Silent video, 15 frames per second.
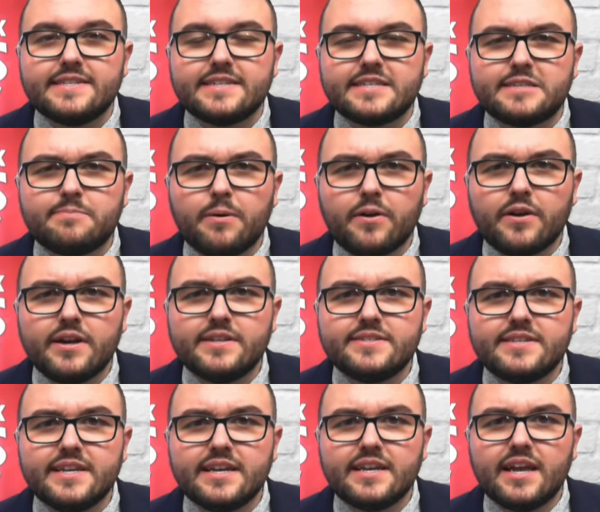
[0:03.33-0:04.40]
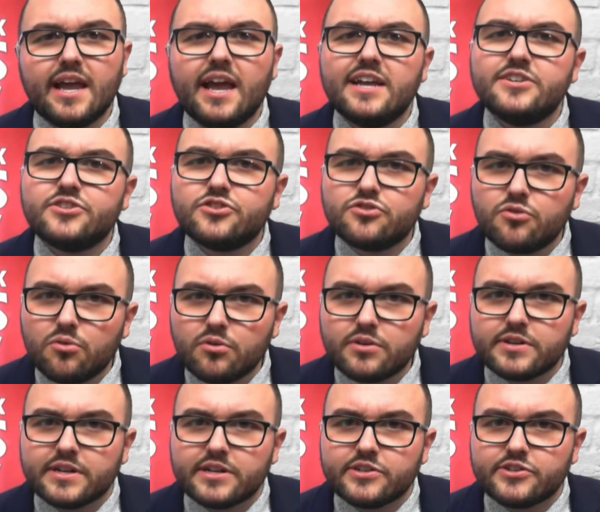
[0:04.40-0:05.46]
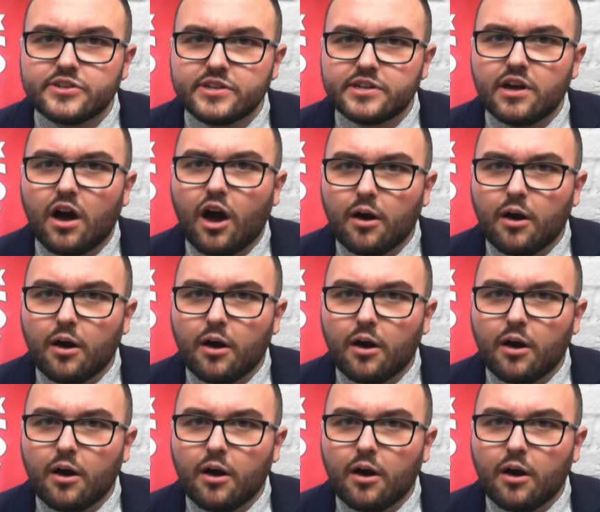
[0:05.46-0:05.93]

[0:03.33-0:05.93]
is experiencing a shortage in